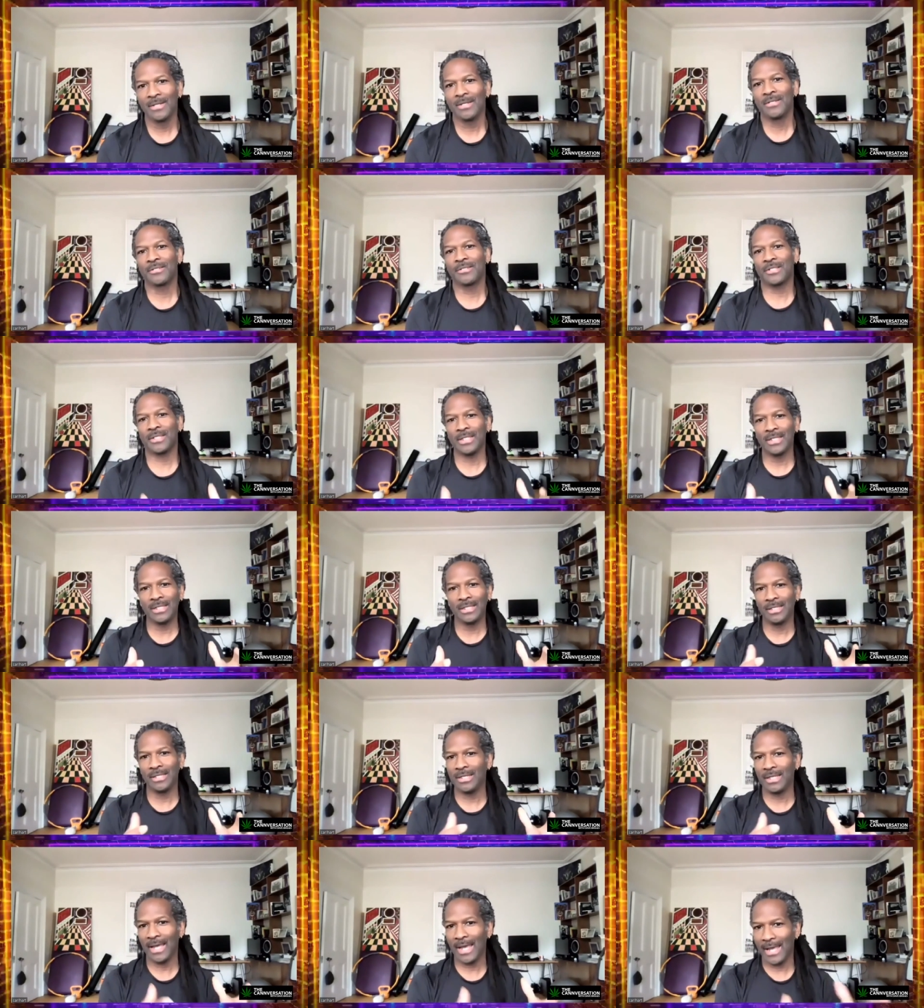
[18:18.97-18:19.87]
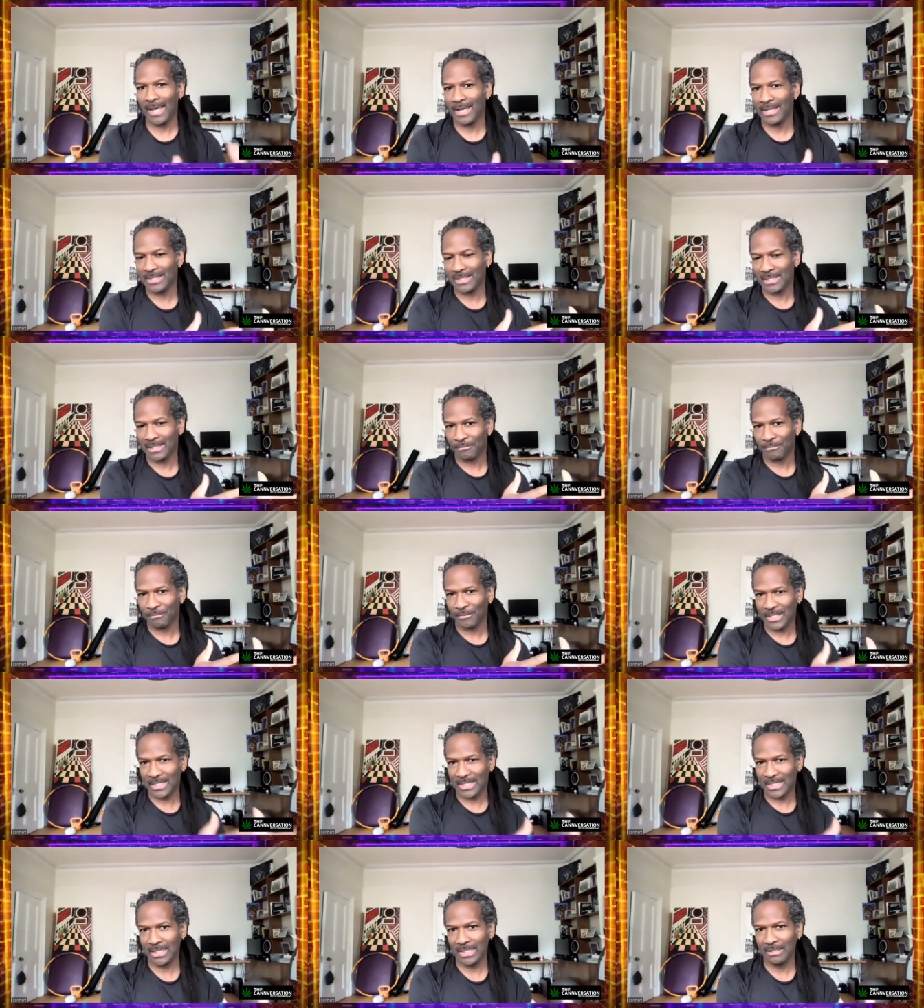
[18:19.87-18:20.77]
she has
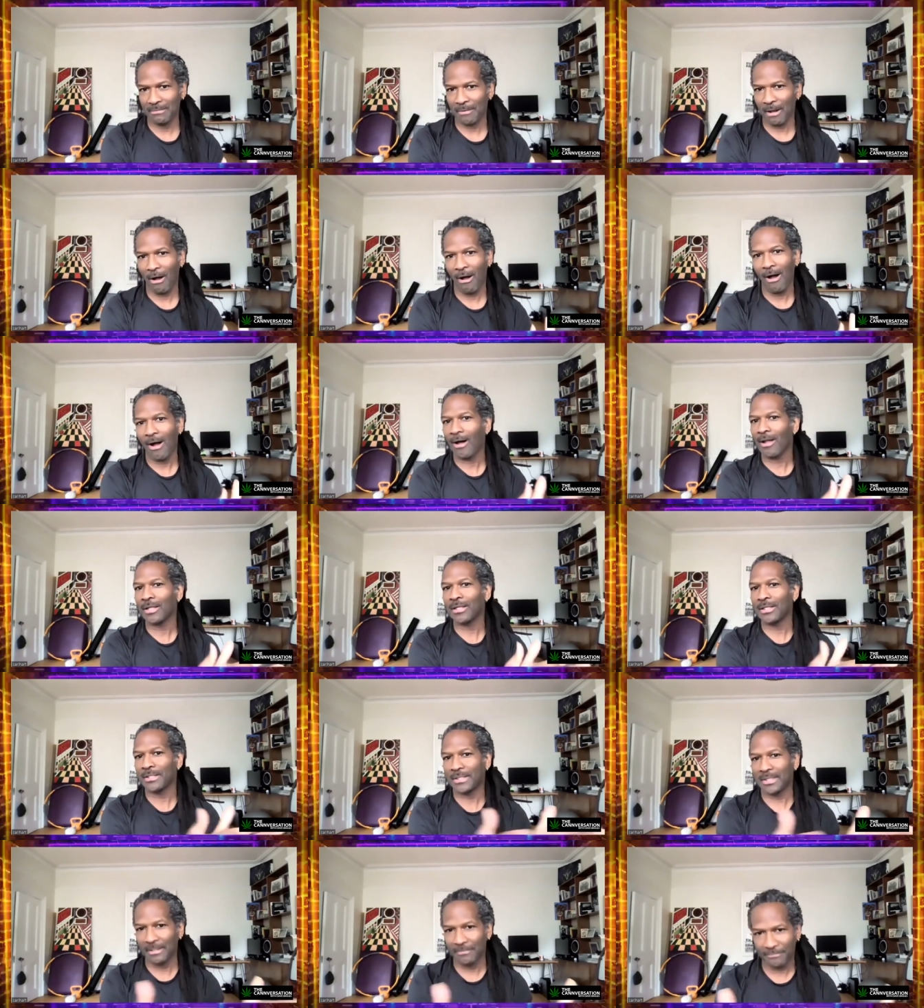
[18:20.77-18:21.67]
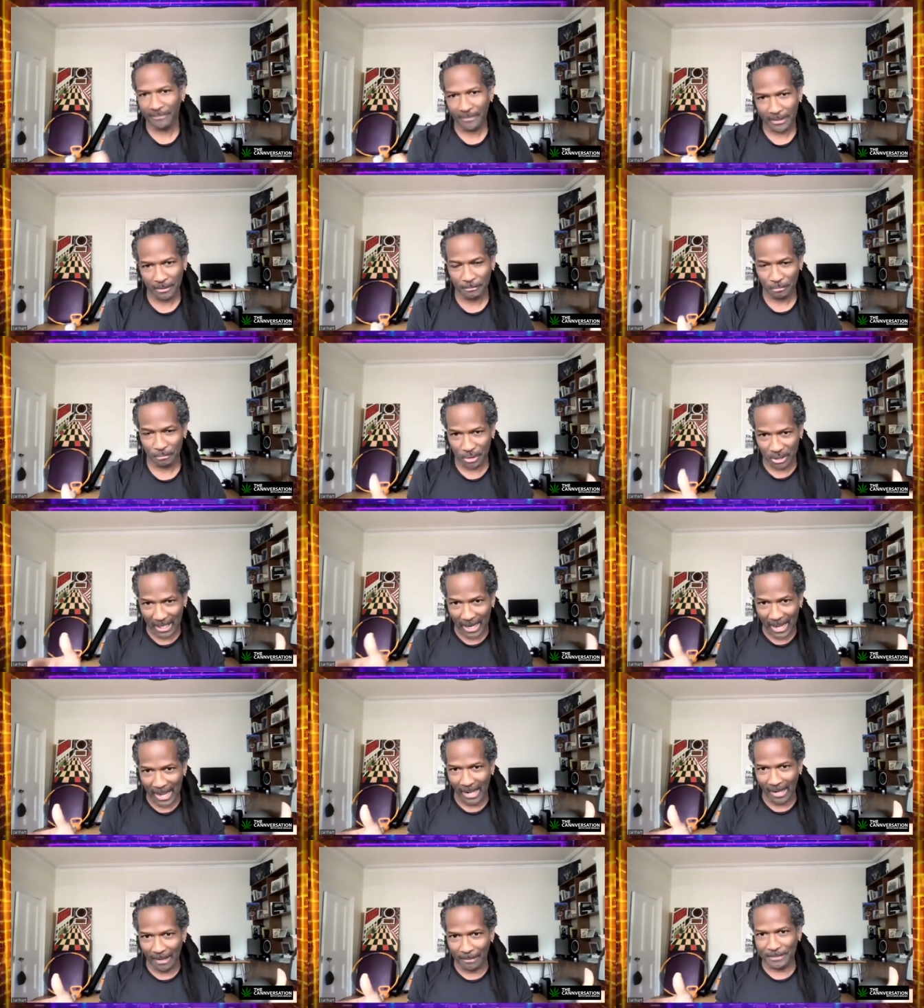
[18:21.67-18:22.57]
received all the difficult
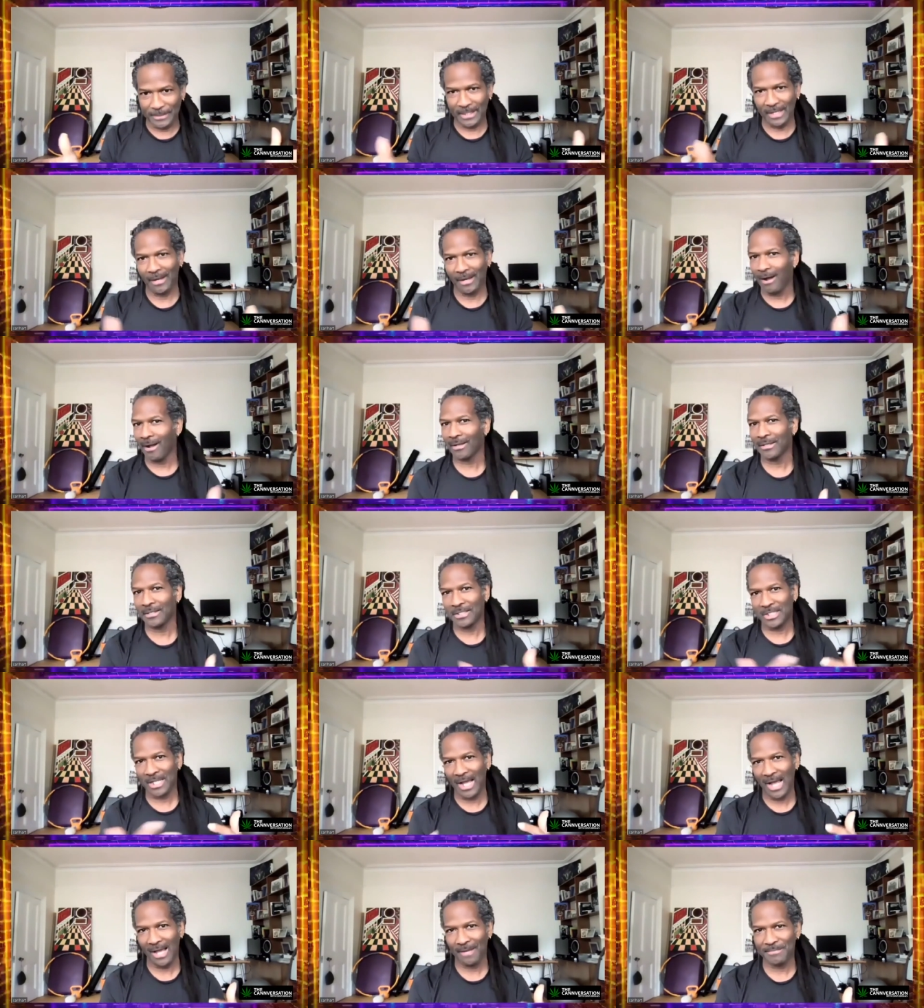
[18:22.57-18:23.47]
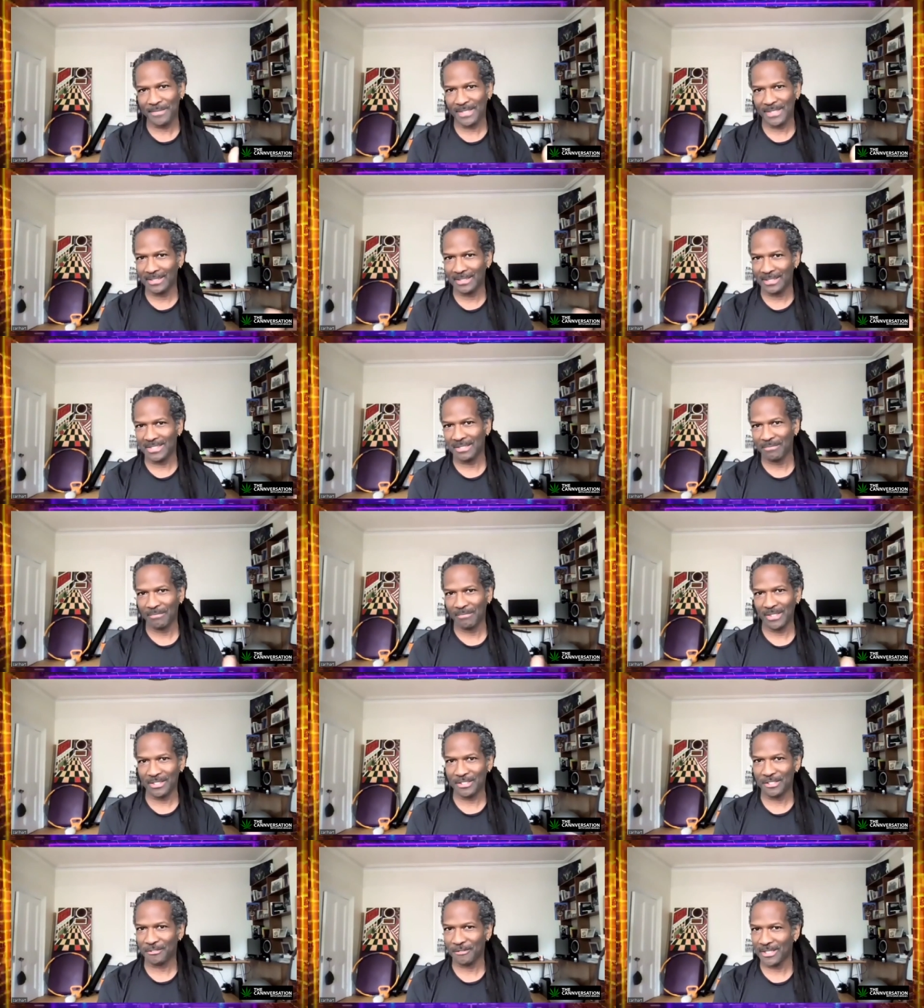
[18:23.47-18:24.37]
jobs, all the jobs that this
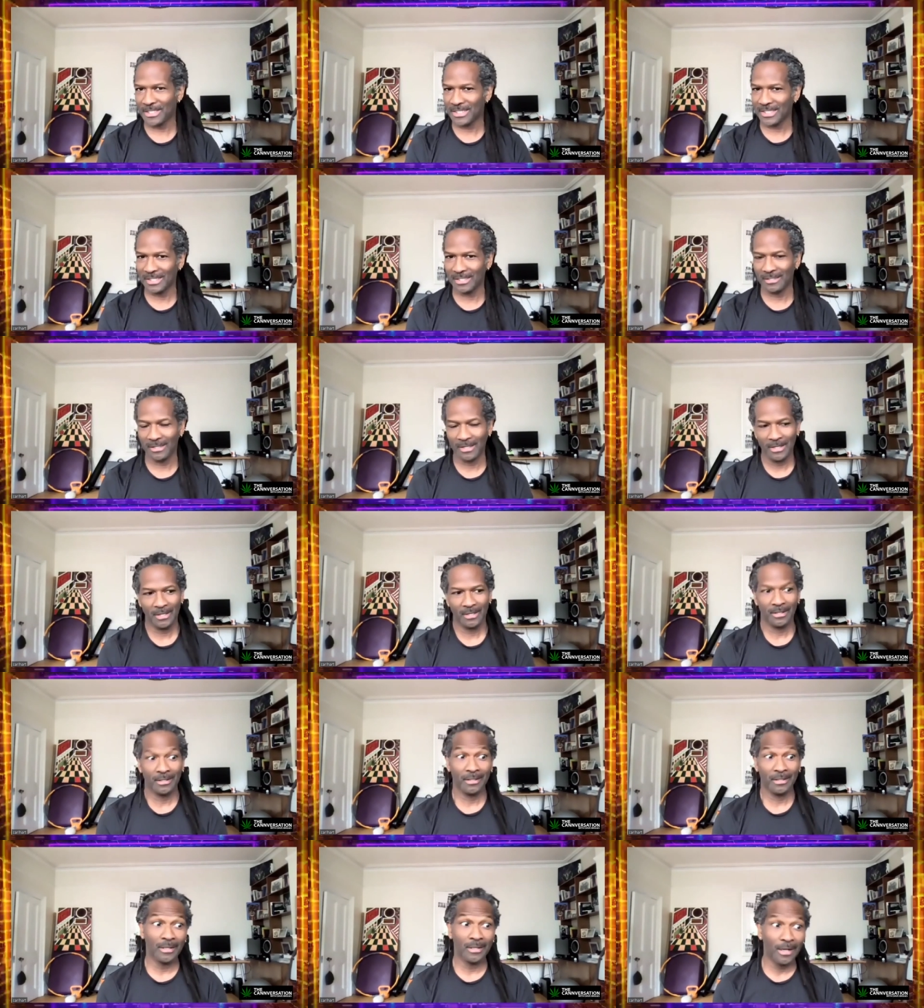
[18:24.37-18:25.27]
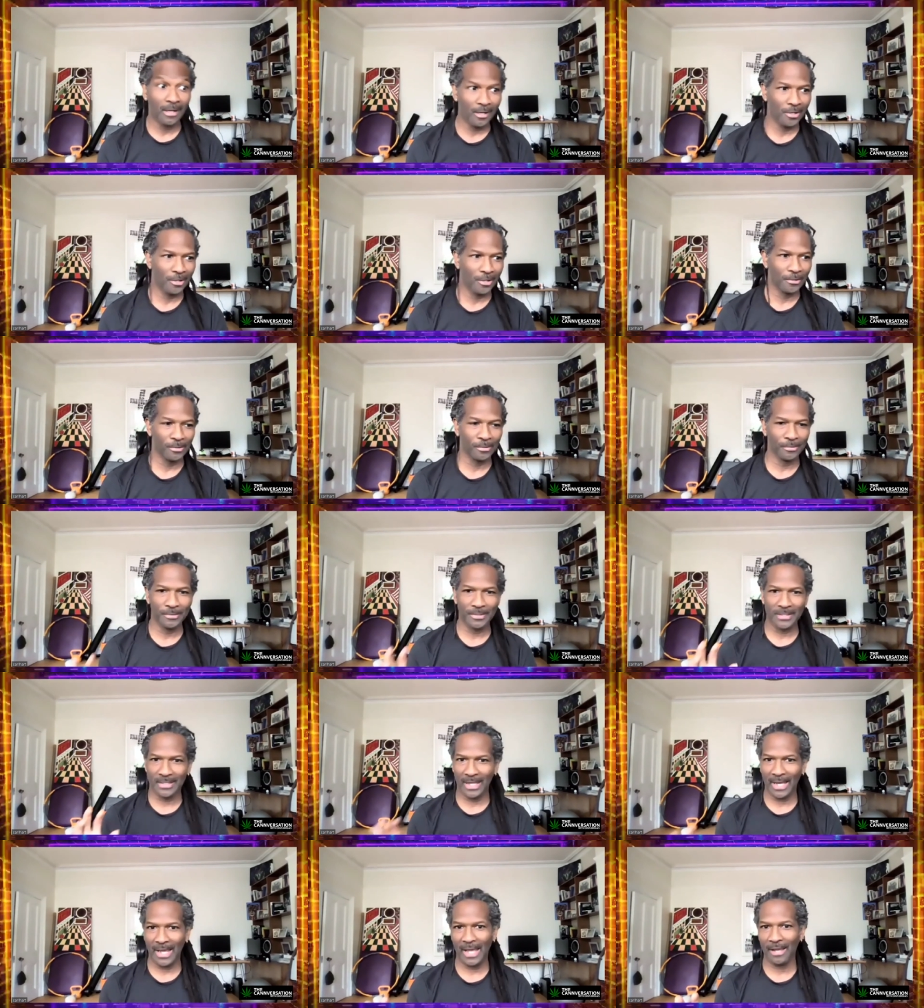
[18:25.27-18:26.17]
administration knows
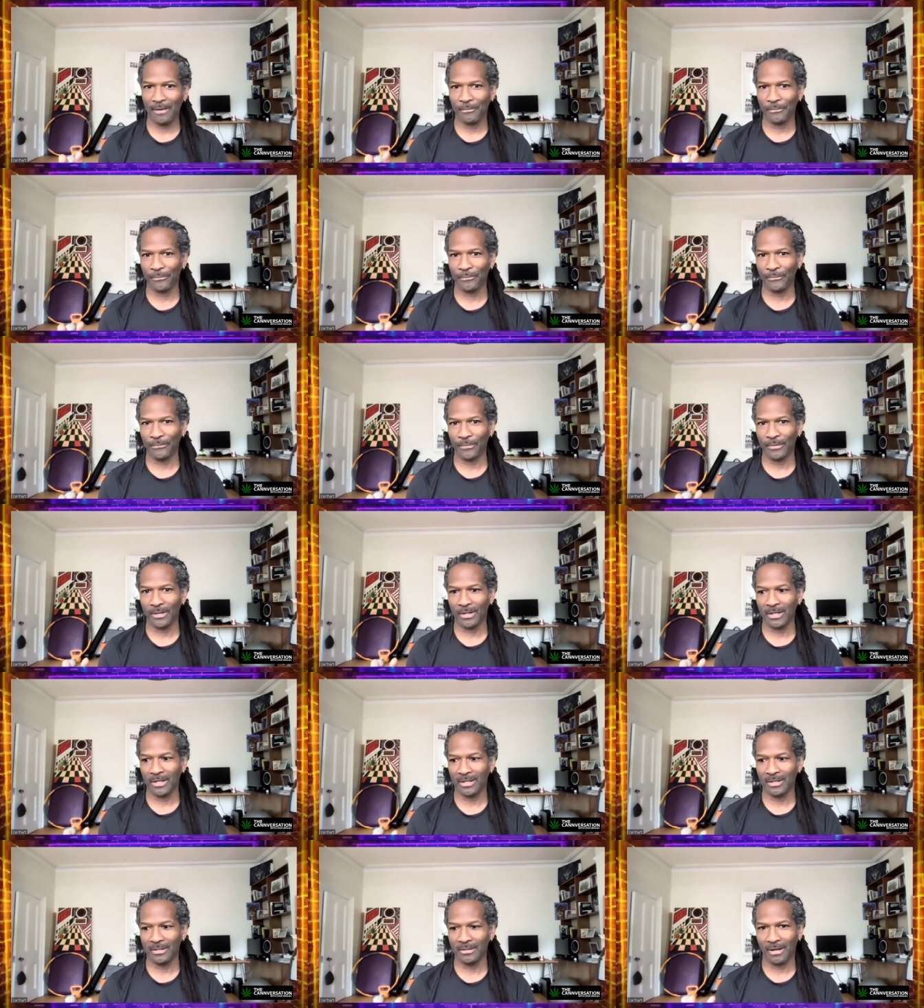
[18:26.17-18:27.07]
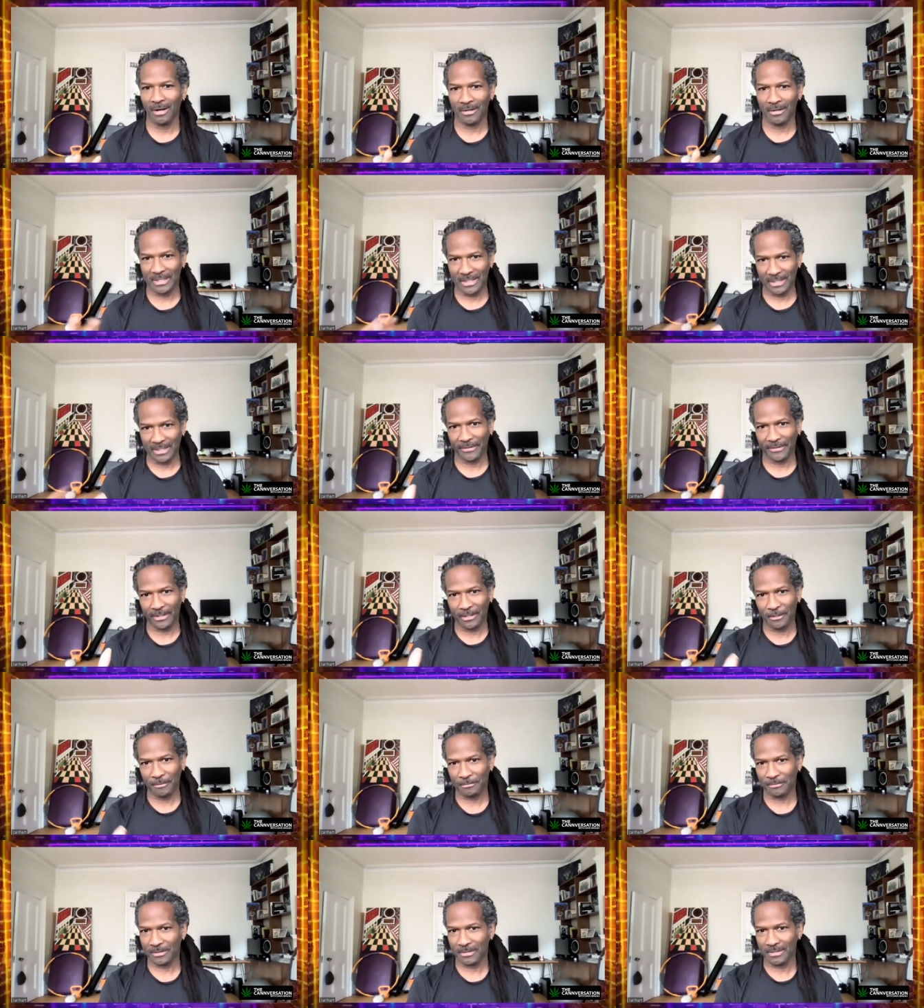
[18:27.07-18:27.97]
that uh, are
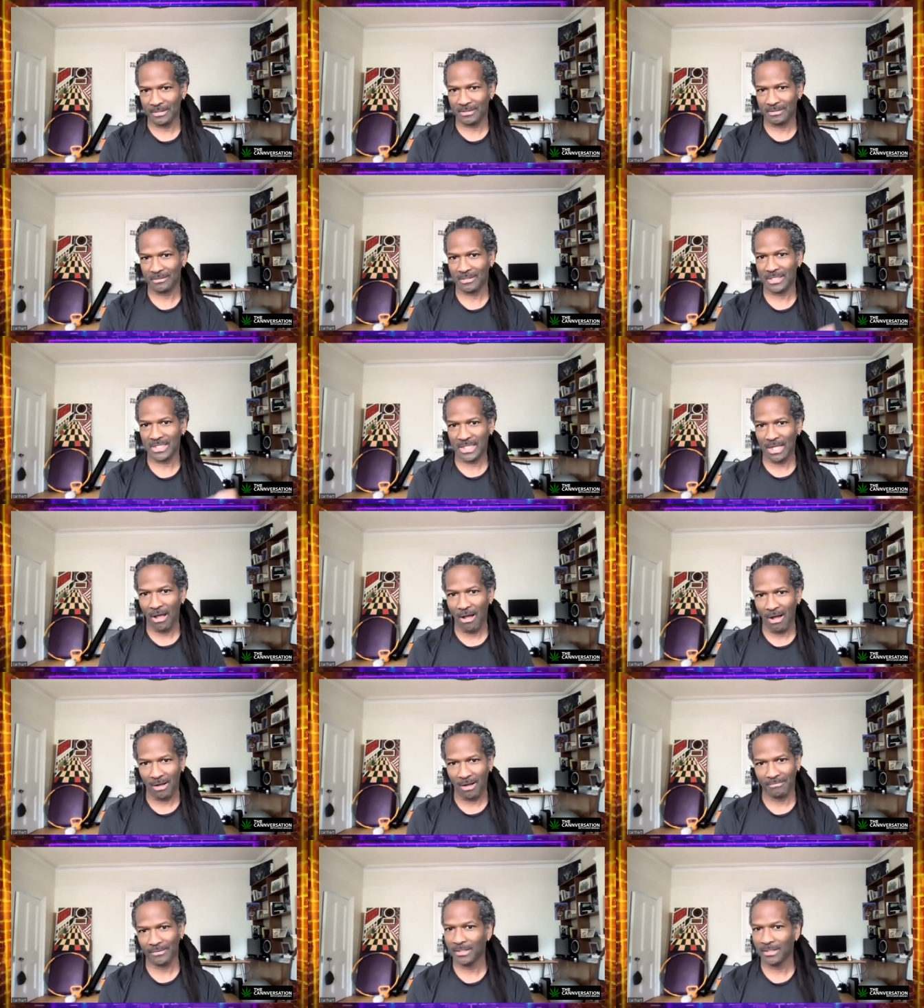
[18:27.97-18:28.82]
difficult to, to solve.